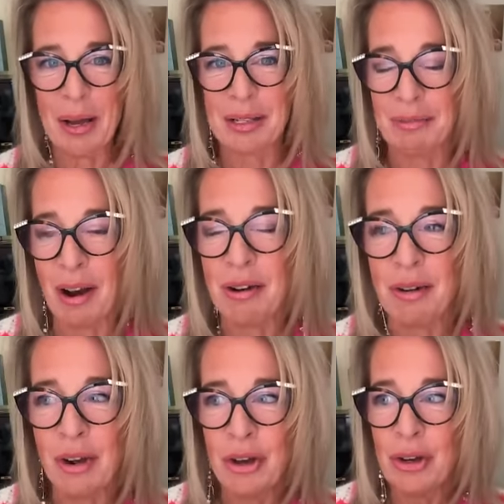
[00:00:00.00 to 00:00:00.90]
It's
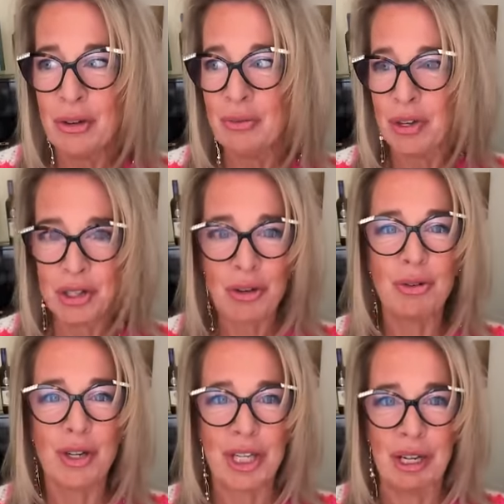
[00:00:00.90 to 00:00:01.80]
very
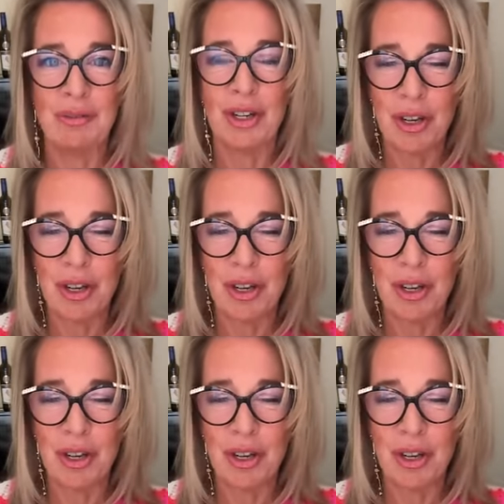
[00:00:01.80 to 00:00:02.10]
restorative